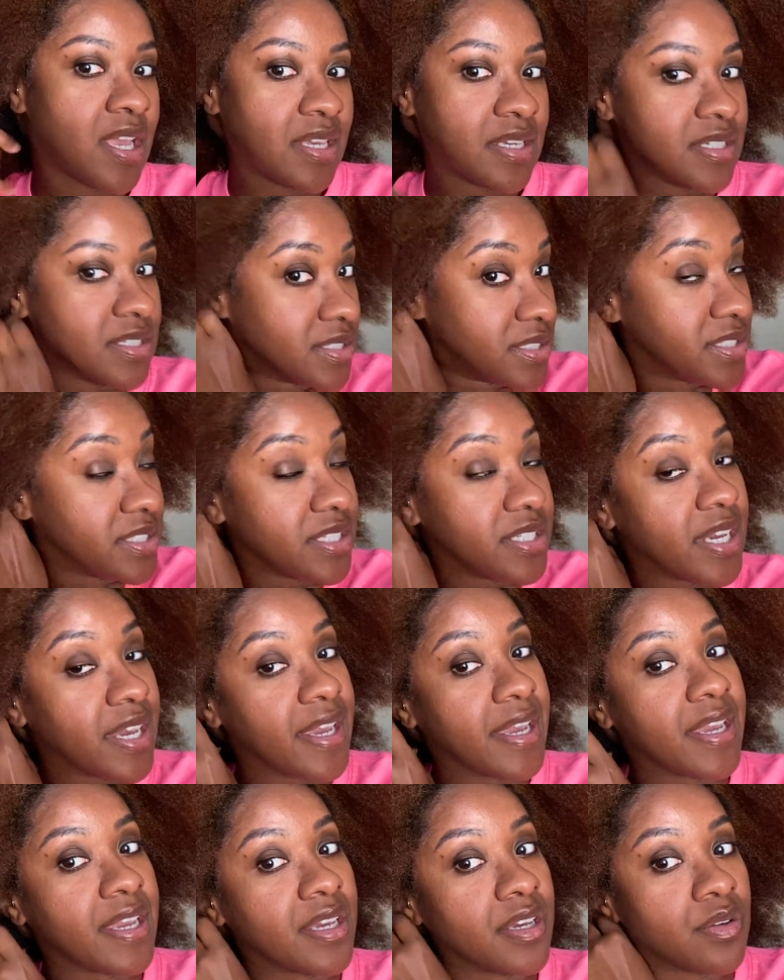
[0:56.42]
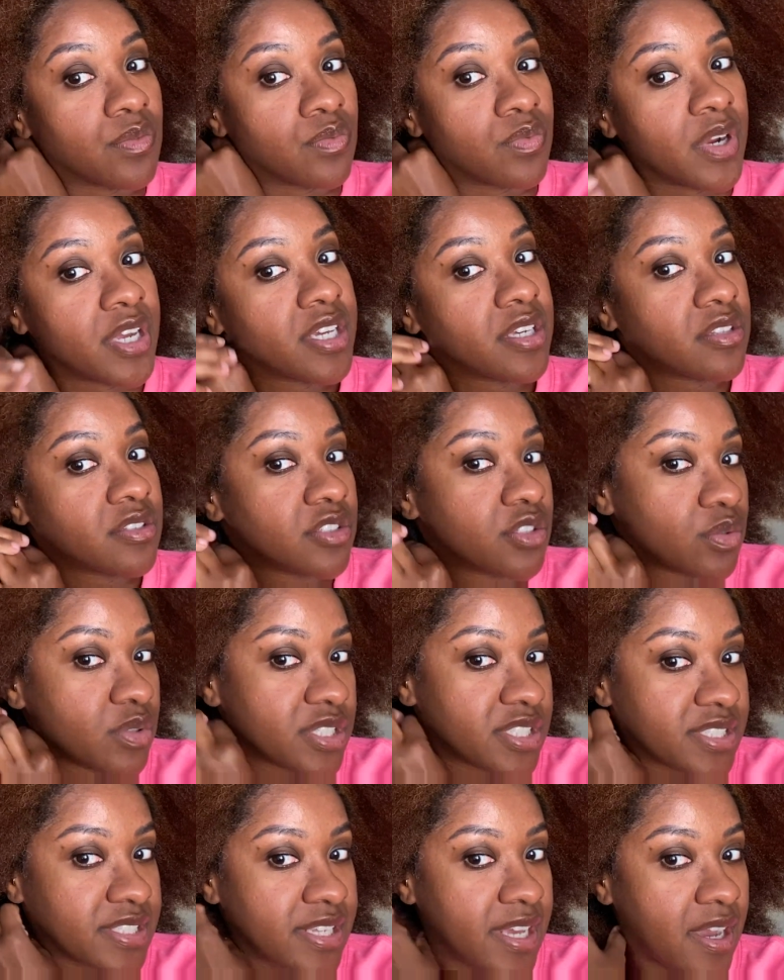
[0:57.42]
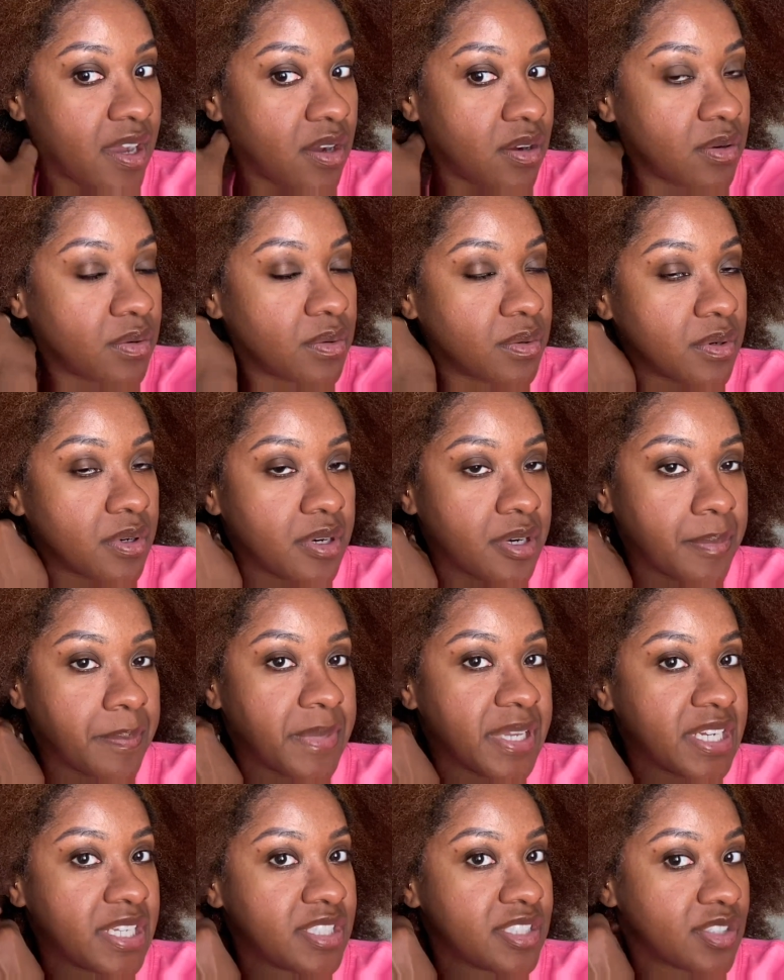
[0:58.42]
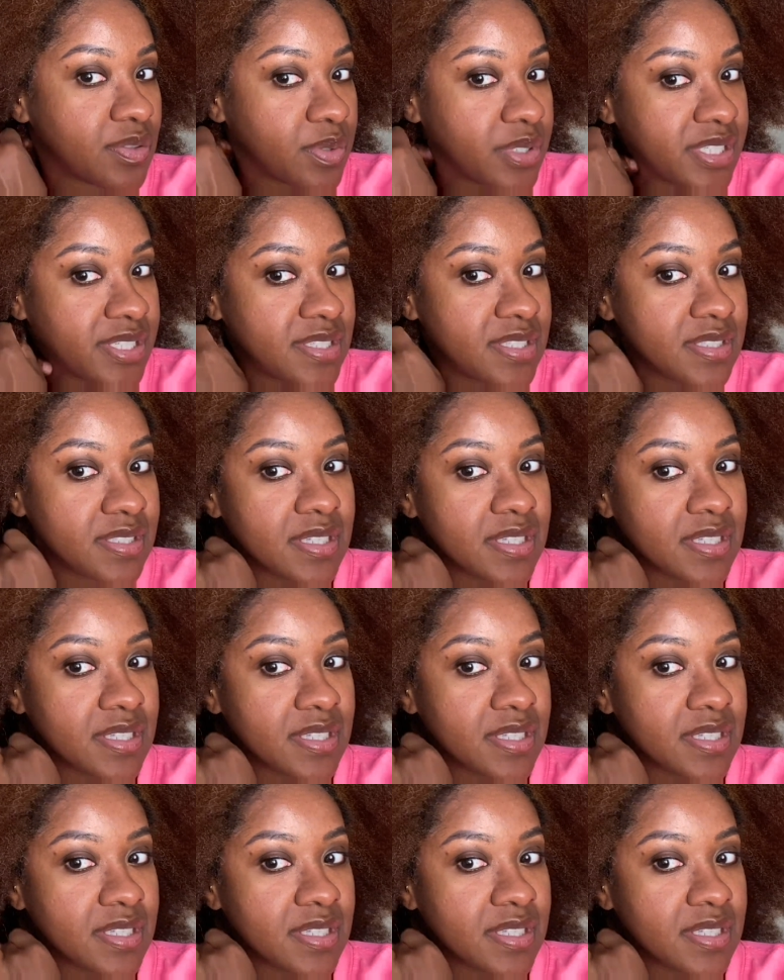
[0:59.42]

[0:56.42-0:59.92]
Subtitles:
see a regular twist out or mini twist?